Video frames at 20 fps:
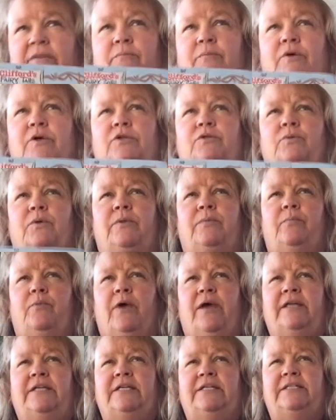of Books with
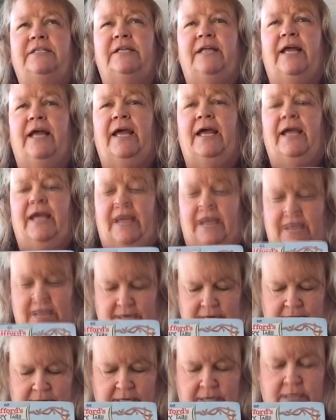Brenda today,
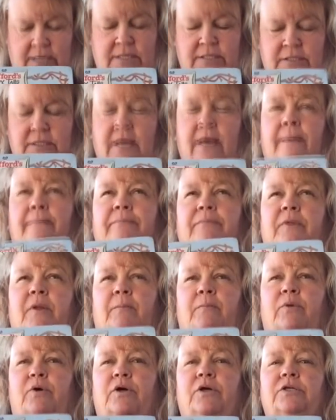it is
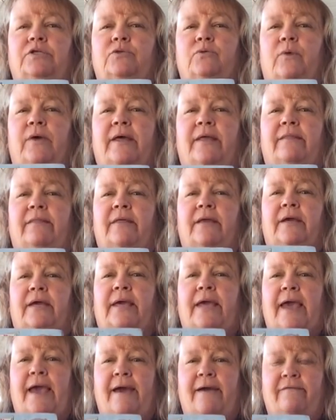Books with
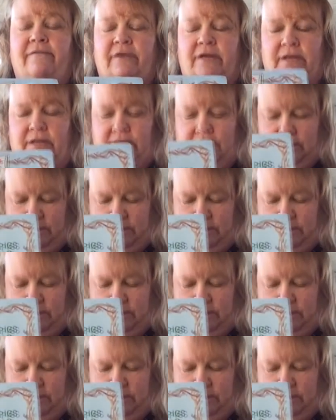Kevin.